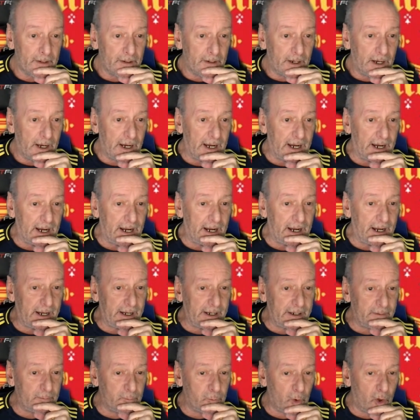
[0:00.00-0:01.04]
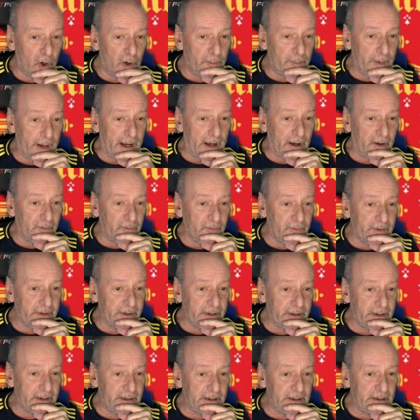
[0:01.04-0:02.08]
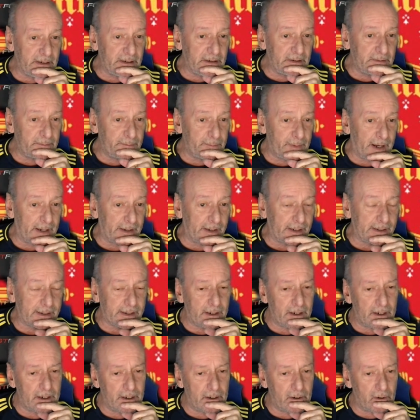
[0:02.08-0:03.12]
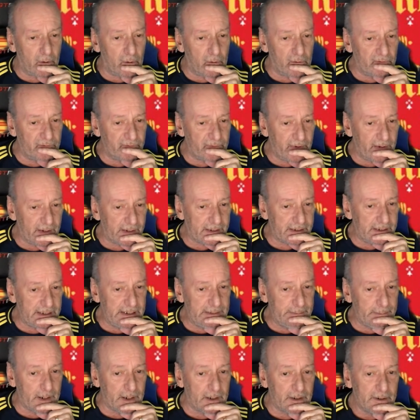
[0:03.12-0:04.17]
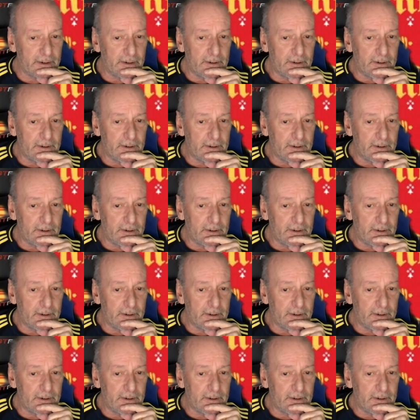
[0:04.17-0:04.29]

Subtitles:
And what about the Panenka of Hakima?